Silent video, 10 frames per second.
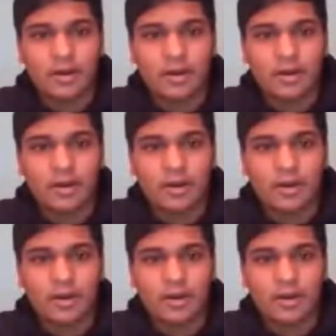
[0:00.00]

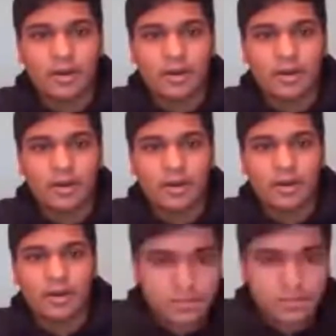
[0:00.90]
But
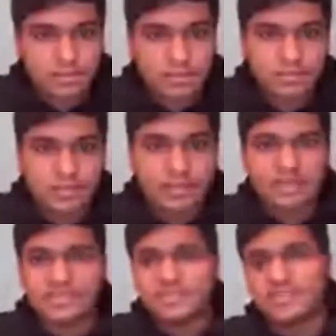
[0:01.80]
they lost to the
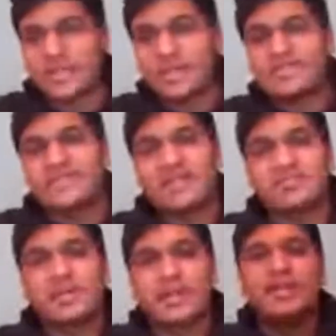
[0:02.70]
Titans last week.
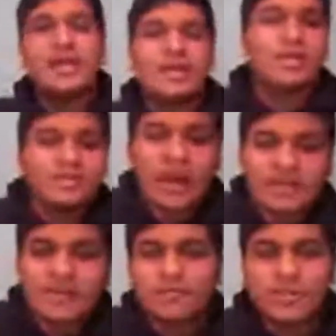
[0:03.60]
Every week I
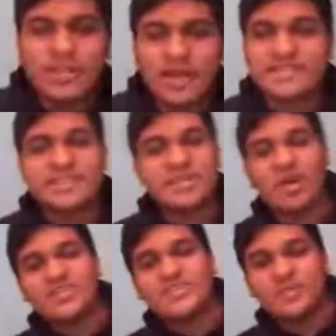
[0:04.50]
see Carson Wentz like
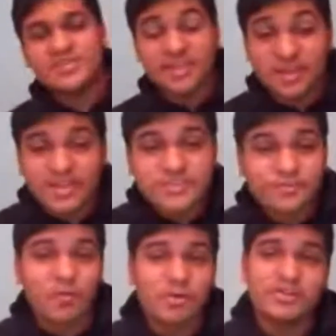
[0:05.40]
against the
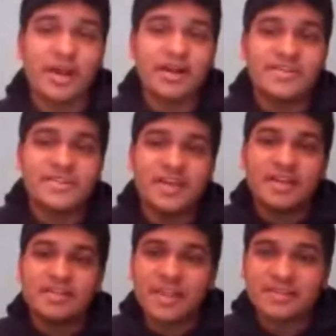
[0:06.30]
49ers, like that
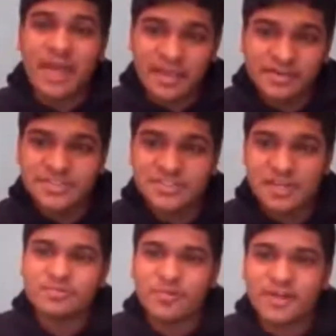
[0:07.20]
interception
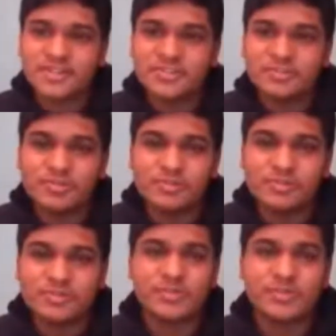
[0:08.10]
Carson Wentz threw was
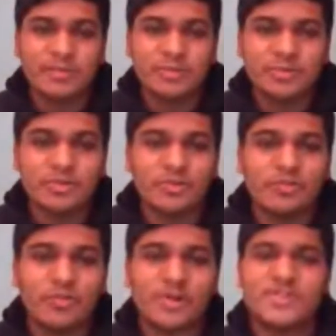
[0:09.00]
probably one of the worst
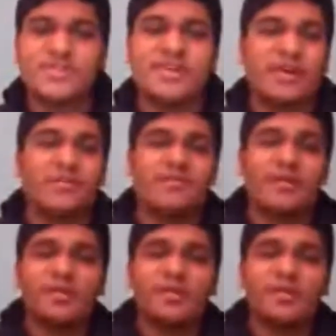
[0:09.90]
in NFL history.